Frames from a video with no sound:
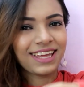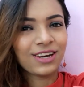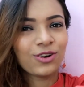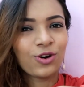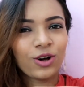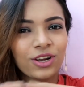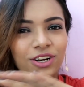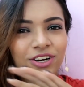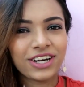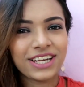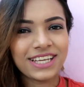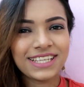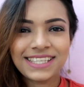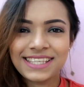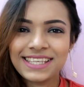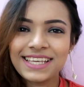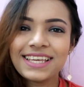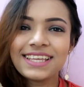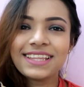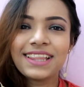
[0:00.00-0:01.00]
can already
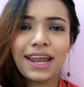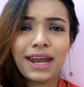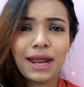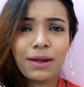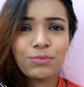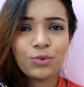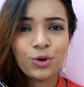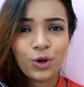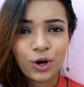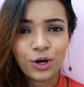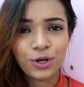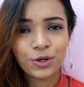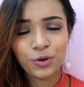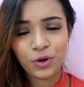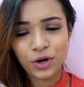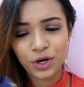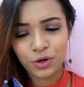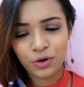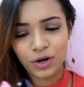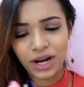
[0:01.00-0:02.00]
see that I'm not
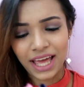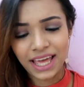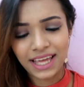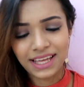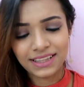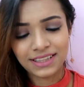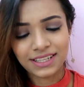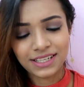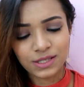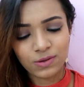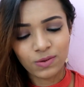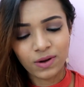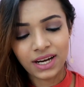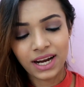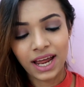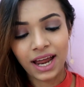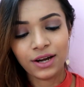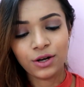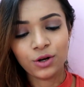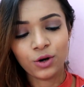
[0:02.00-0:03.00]
going to like this one
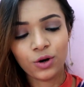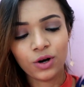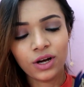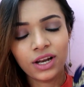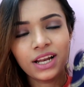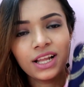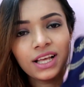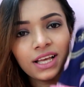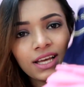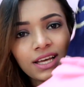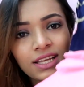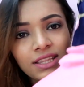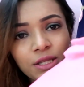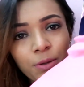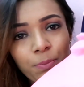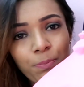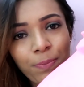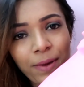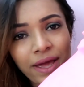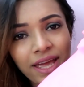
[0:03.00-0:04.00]
at all.
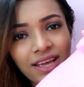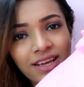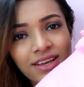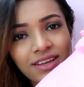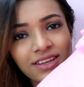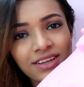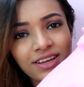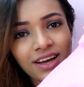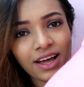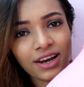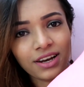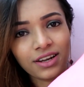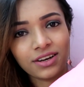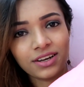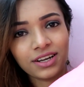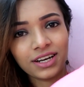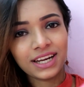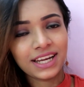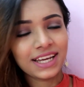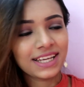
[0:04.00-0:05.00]
The pink
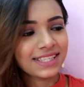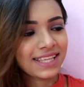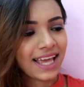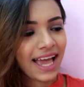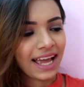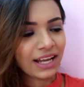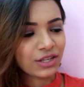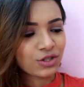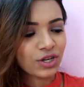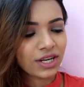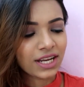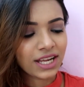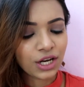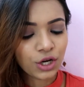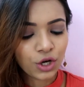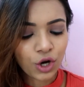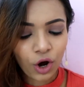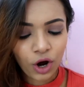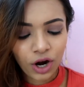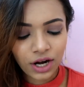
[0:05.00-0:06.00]
color is actually
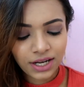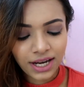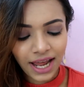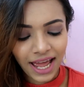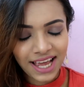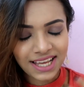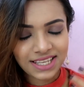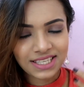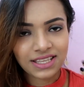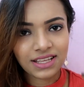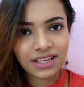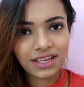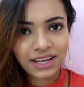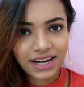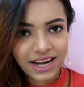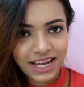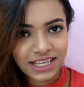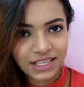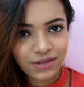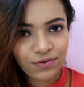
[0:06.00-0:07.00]
not as
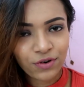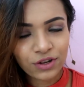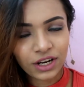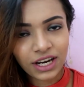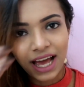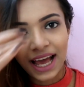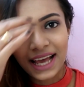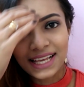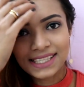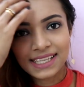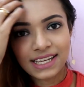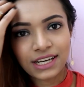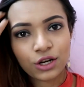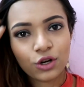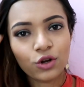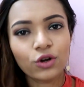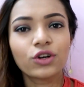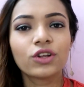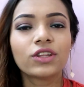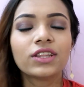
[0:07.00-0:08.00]
graceful as it
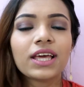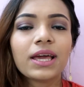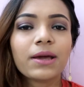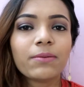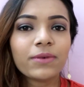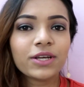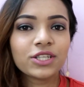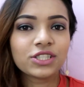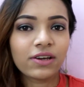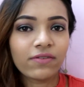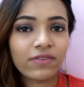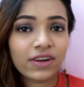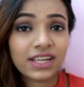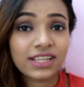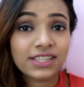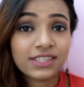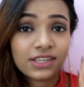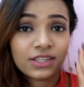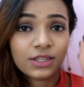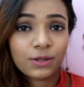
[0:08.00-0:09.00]
looked in the image. I will
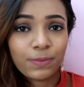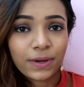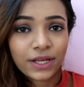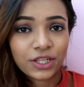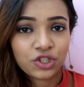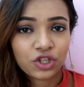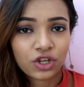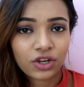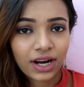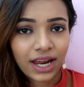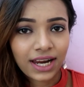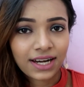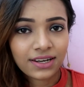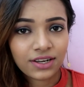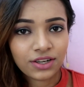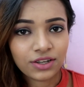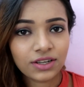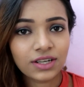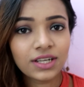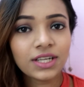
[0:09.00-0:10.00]
insert the picture right
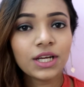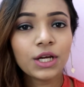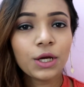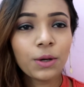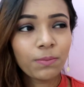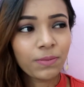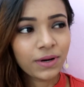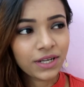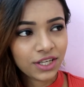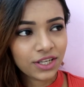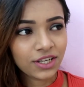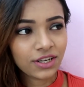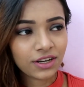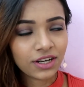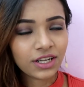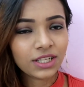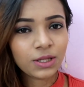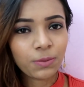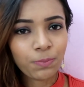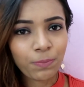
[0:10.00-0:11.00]
here. But
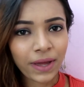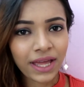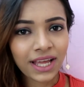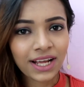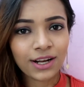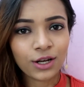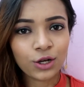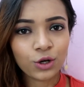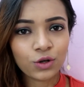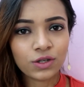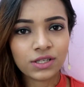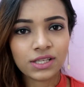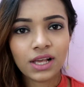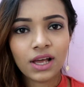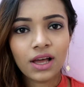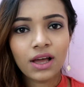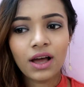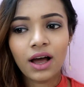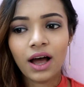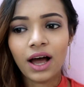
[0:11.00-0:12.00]
here the pink looks
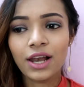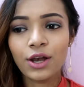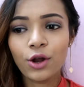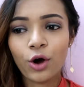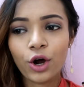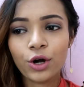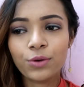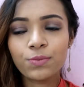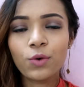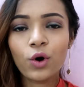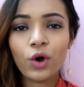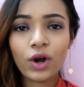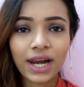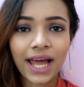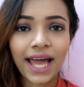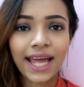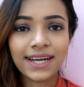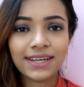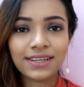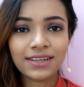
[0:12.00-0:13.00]
a lot more
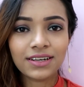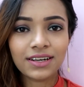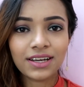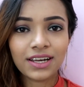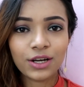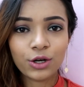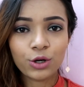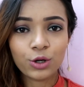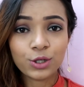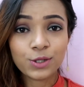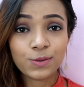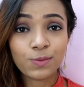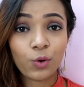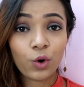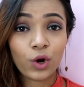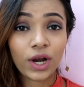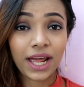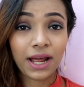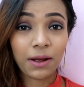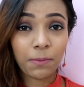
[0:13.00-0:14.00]
lighter. It looks
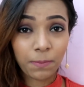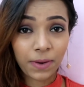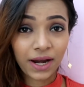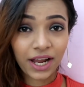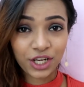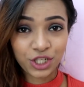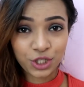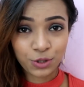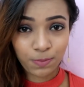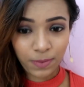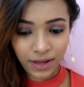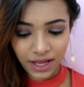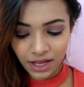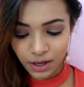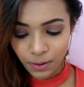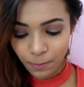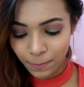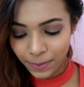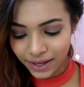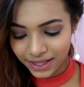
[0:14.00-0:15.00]
more like a blush
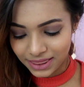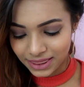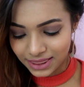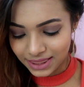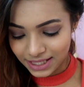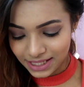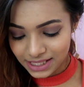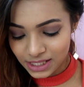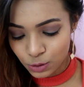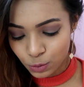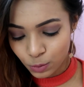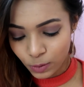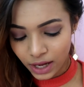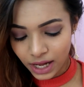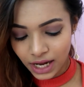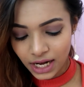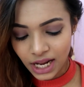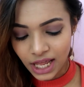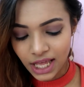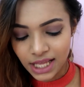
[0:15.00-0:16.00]
pink, but this
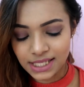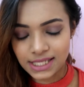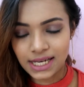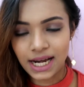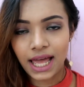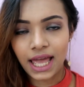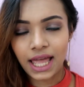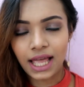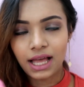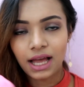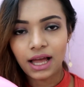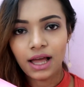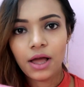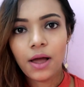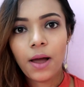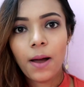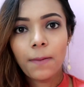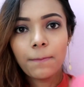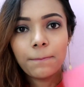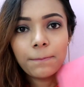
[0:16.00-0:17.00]
one is like
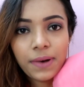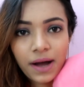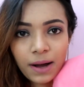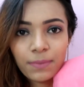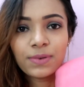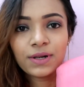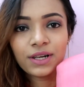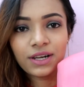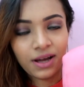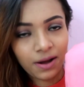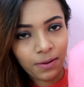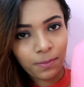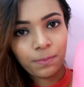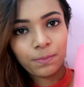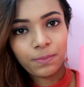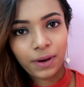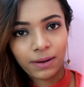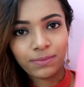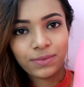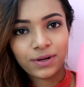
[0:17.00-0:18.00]

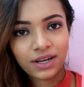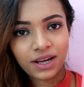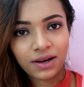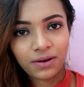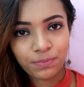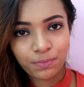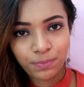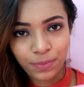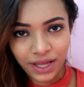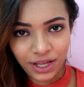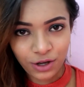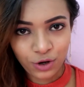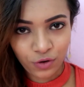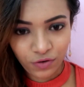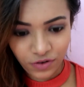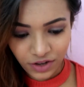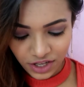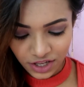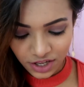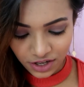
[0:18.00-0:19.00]
bubblegum pink
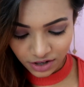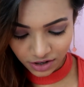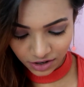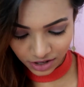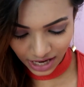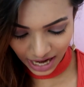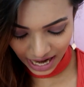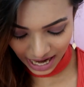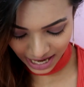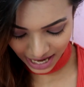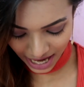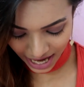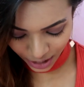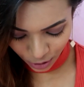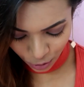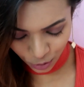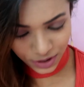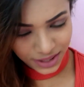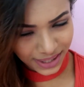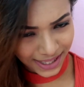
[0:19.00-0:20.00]
over here, and I
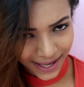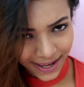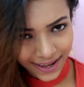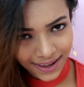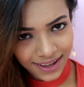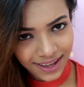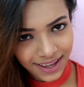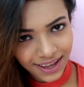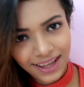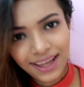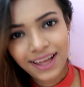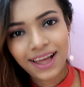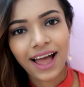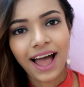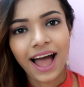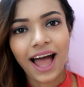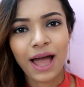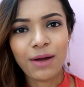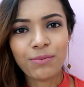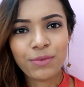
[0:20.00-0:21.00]
don't think
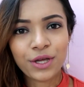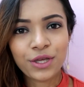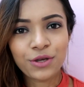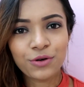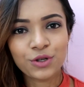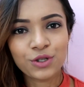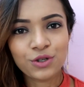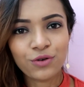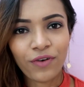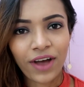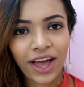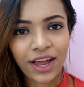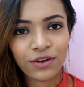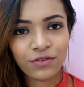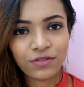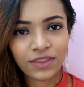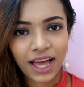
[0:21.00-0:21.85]
I'm a huge fan of